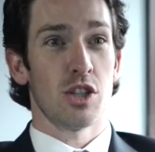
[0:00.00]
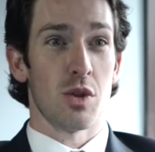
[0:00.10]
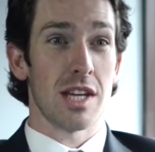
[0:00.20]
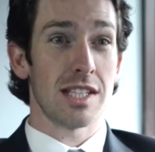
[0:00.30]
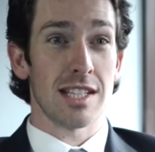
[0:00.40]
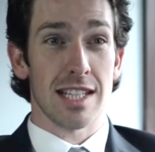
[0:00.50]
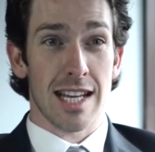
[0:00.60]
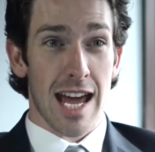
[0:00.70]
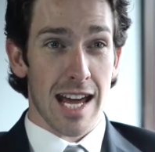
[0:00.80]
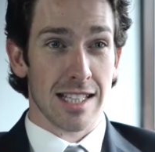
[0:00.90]
So this is a
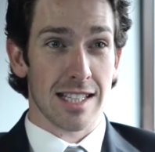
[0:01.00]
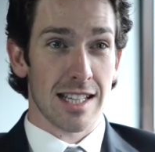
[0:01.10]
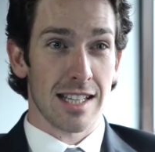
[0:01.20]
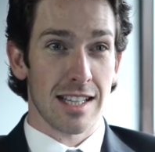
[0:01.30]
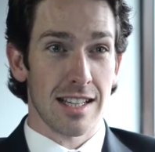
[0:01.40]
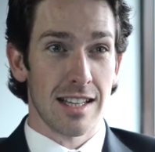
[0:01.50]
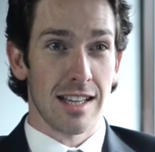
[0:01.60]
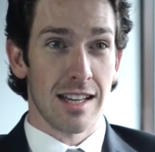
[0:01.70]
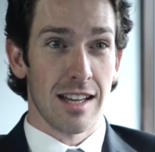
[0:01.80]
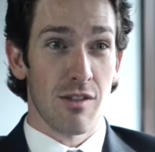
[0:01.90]
test
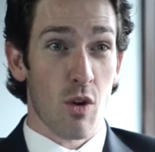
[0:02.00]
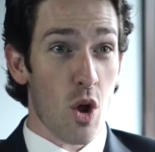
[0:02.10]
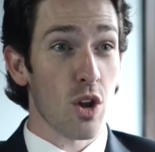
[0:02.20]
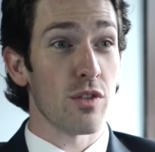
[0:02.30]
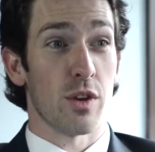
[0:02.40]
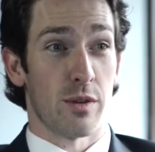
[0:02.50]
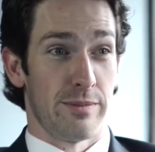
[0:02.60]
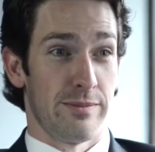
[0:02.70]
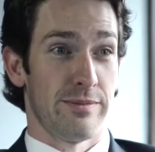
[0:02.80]
for all of you.